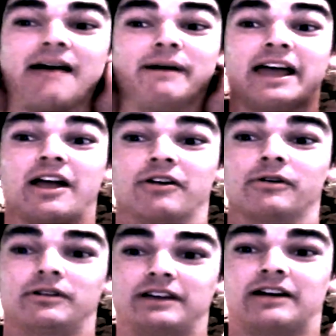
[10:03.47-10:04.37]
my hair
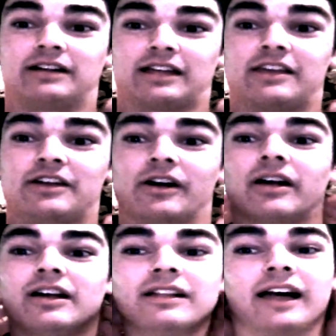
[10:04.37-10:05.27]
growing down to, like, here.
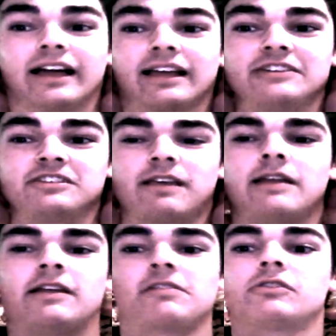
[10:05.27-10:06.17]
Like, it
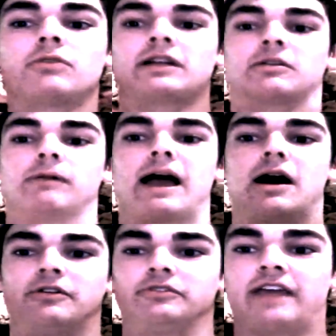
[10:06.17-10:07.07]
doesn't grow, like,
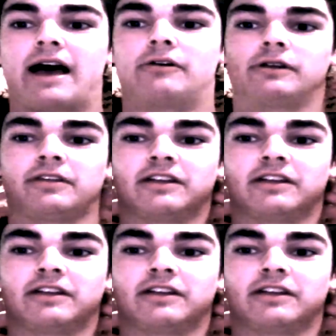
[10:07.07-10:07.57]
around or down or anything.